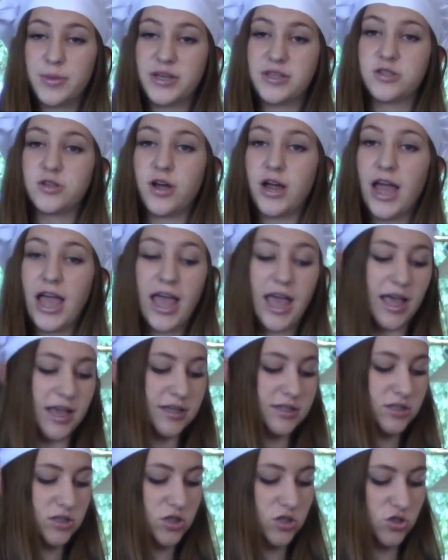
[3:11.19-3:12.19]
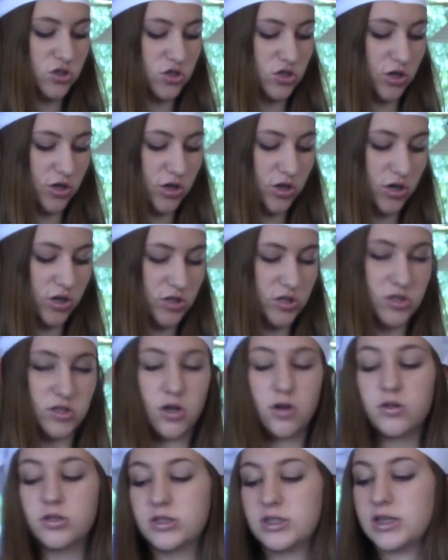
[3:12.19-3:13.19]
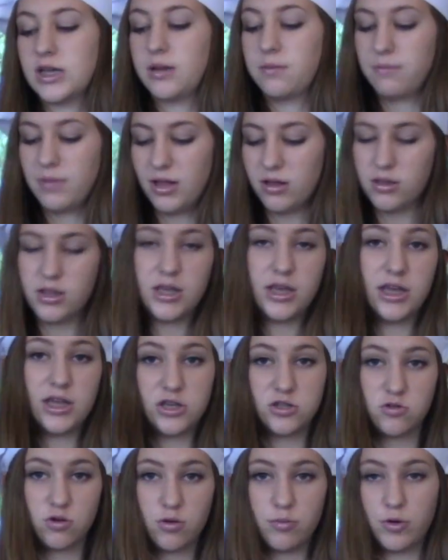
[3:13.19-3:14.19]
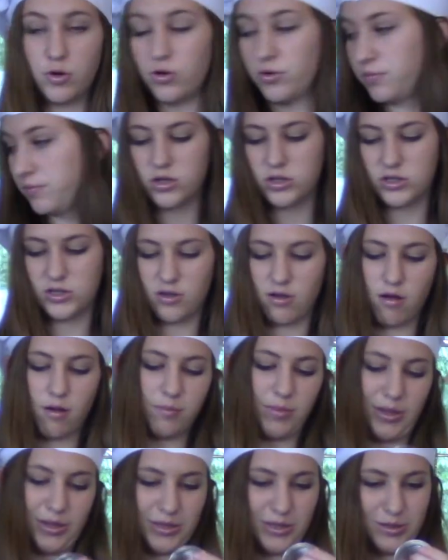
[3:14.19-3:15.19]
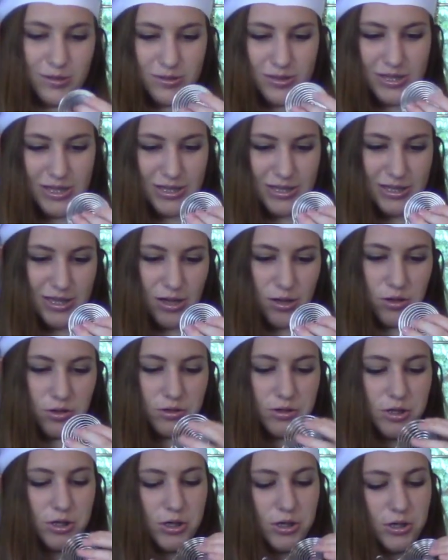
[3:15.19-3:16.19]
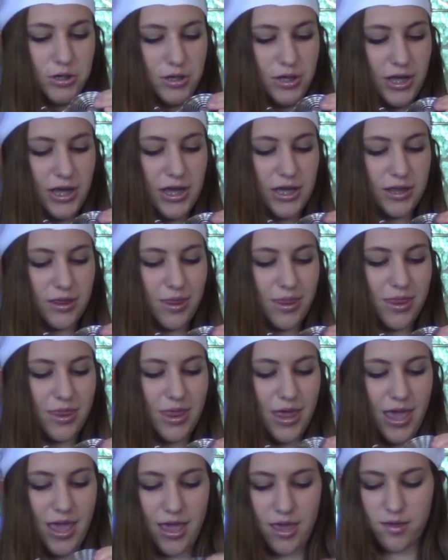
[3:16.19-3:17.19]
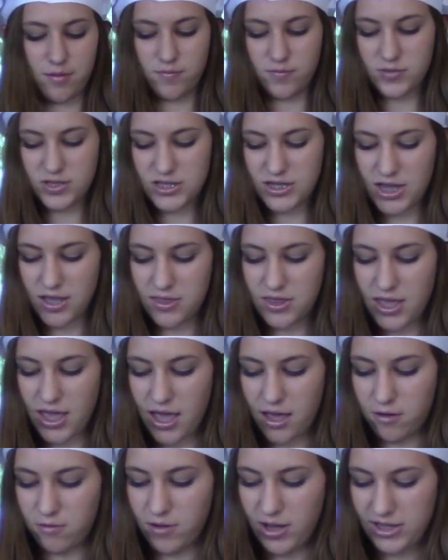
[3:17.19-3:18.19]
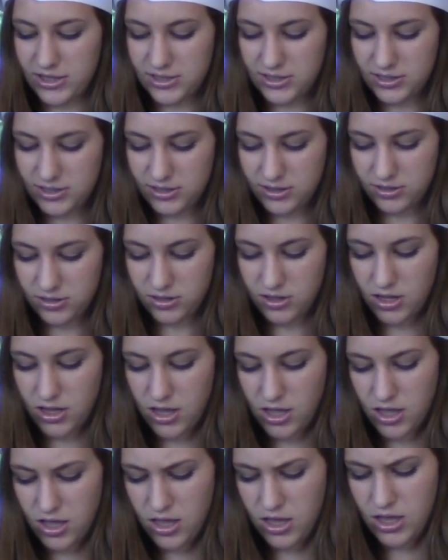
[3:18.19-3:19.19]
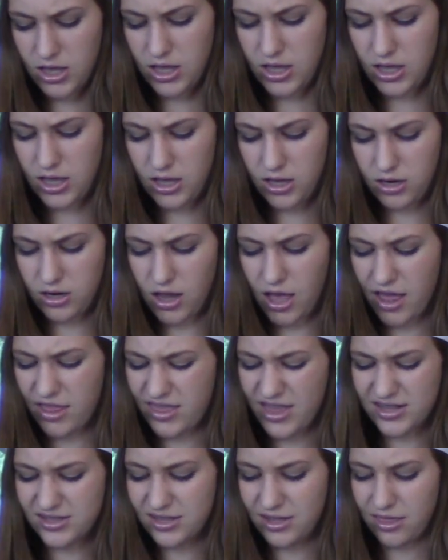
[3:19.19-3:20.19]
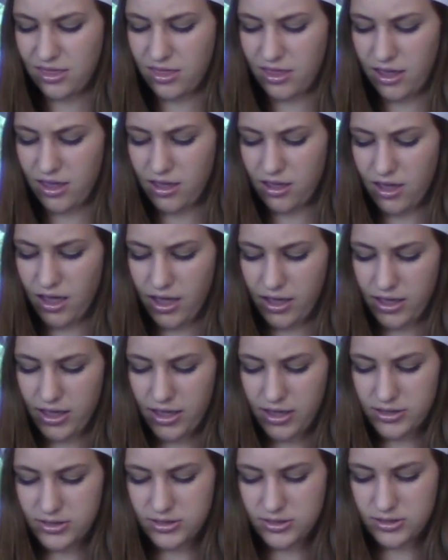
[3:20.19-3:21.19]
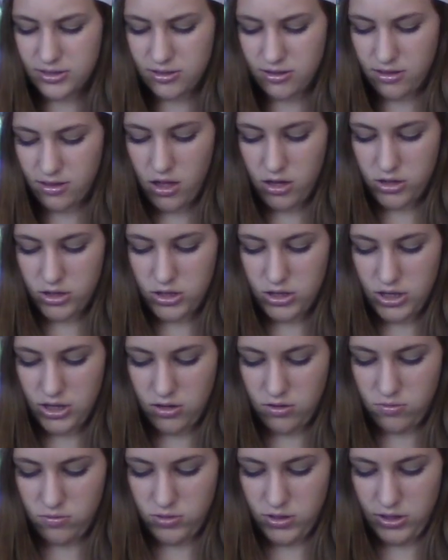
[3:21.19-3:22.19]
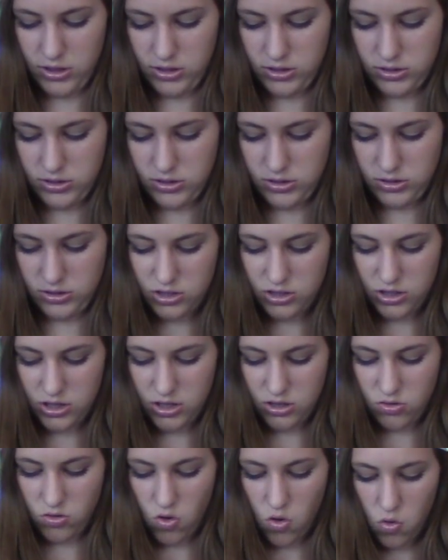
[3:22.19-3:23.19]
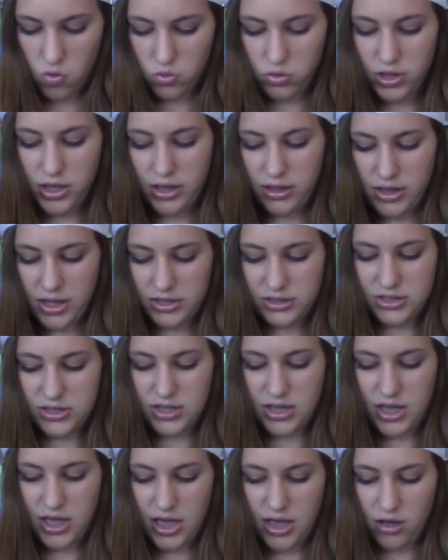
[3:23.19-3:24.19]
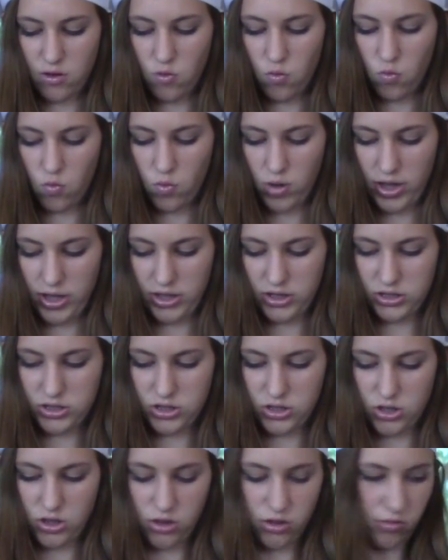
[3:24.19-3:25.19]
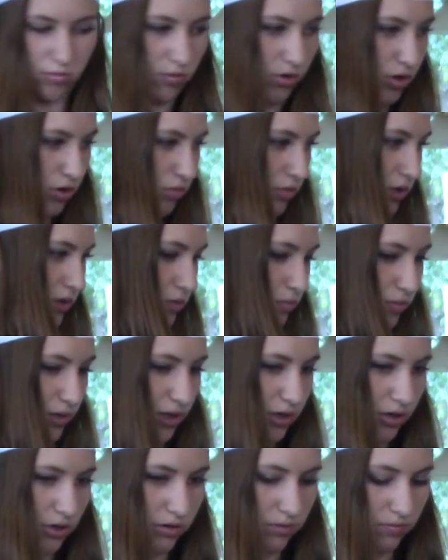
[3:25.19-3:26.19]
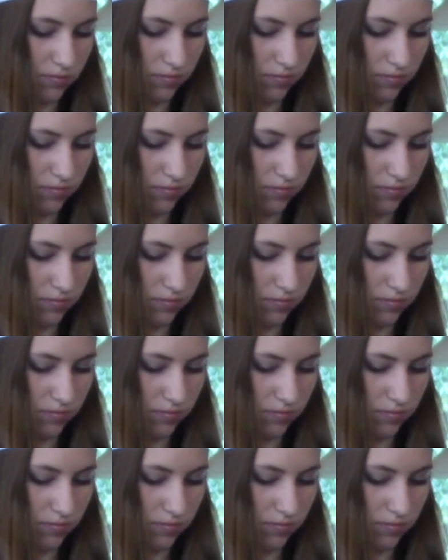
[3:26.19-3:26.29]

mix our eggs, sugar, salt, and milk into a bowl. So I'm gonna use this little curly thing to get the egg whites in. That's a thing, I guess. I don't know how it works. It only lets the egg white through. It's weird.